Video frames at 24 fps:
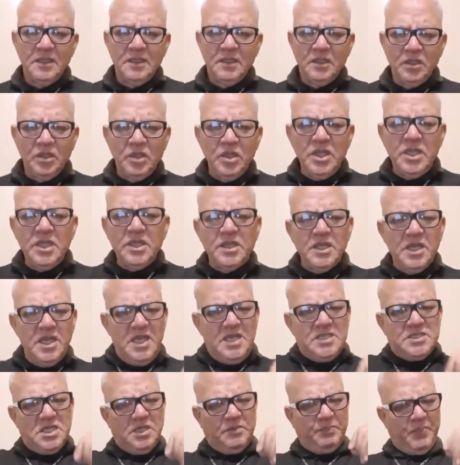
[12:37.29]
neither
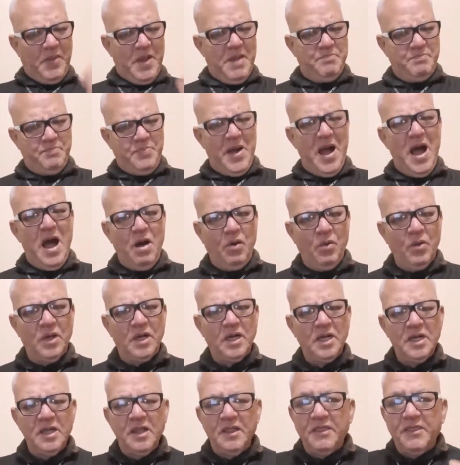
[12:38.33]
is it by
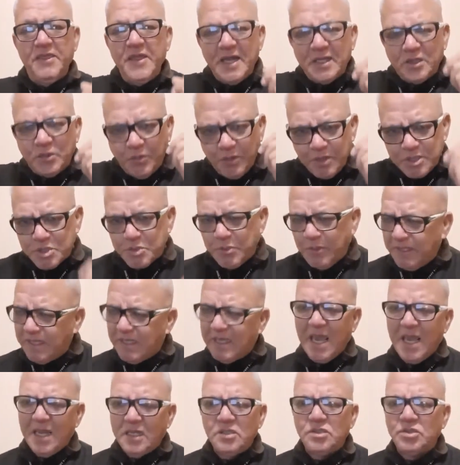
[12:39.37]
power that which we
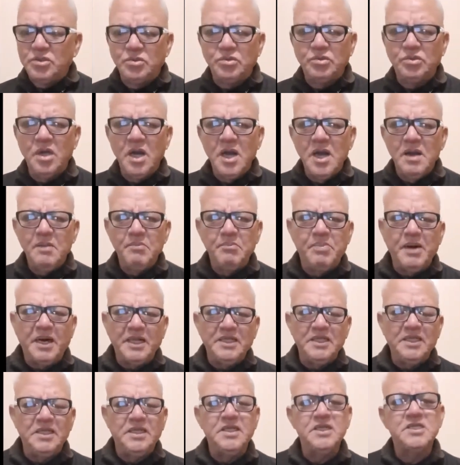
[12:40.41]
can do,
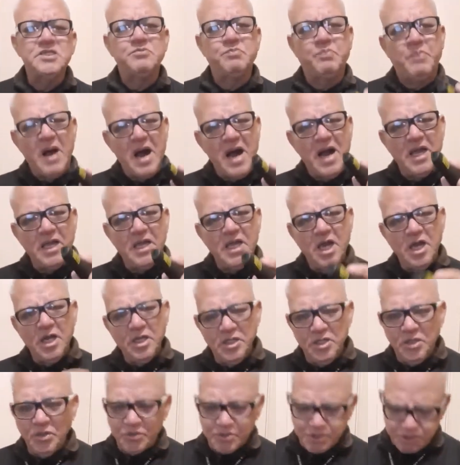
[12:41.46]
but it is by
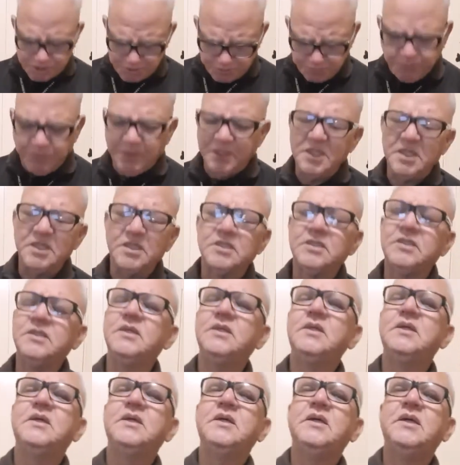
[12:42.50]
your spirit.
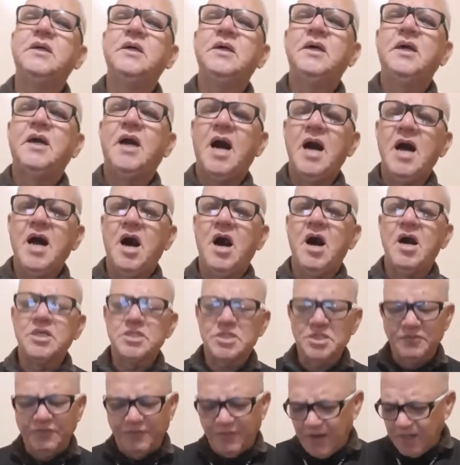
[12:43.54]
I
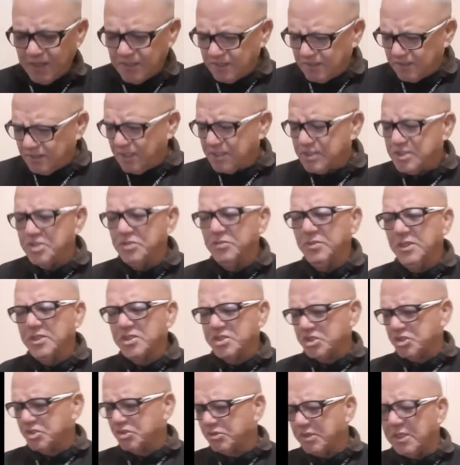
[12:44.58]
ask, Father, that you will
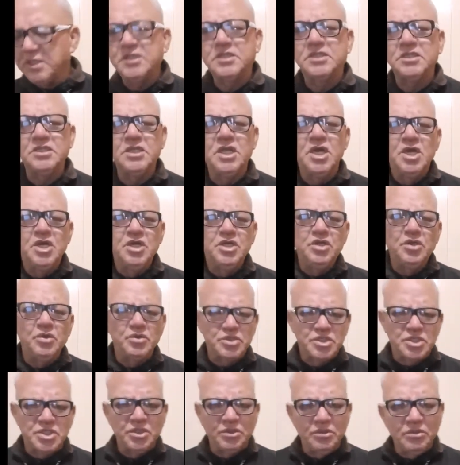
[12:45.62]
strengthen
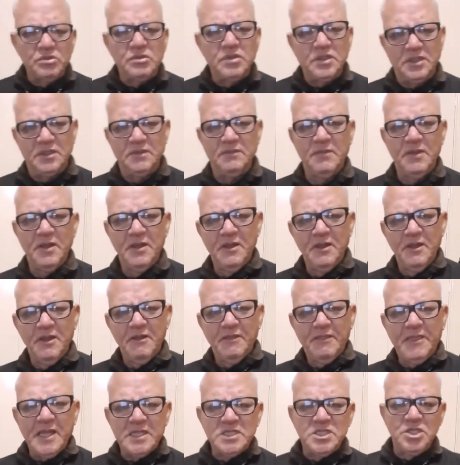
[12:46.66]
your children,
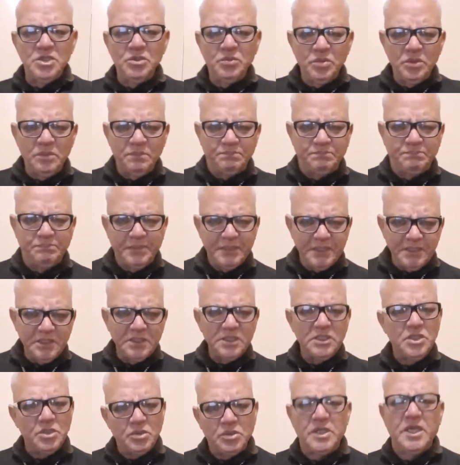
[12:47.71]
that you will
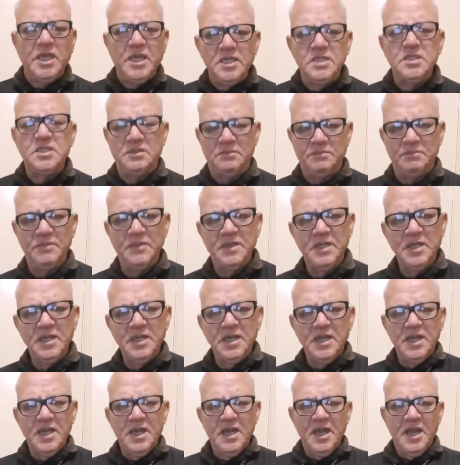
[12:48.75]
build your kingdom
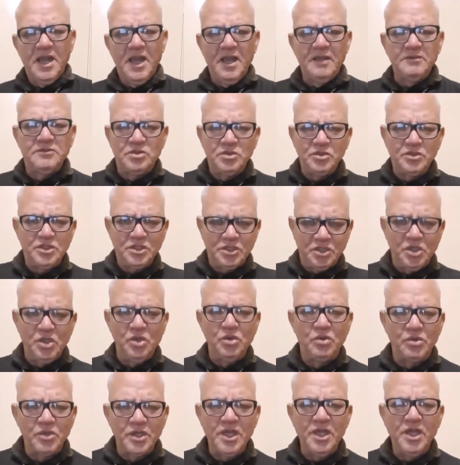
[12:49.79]
into the
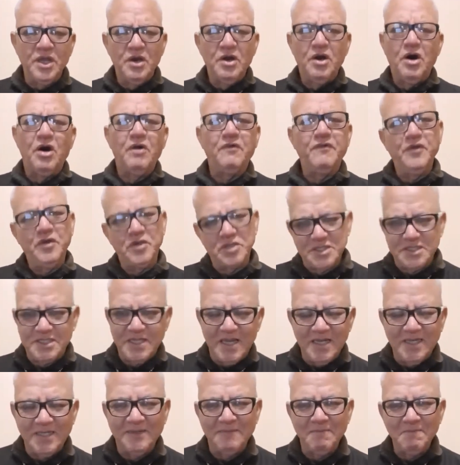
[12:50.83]
glory of your
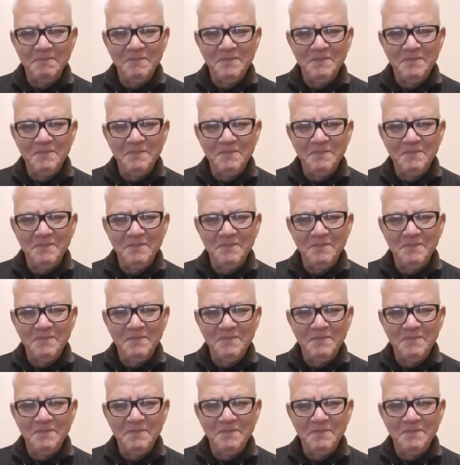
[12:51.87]
Son.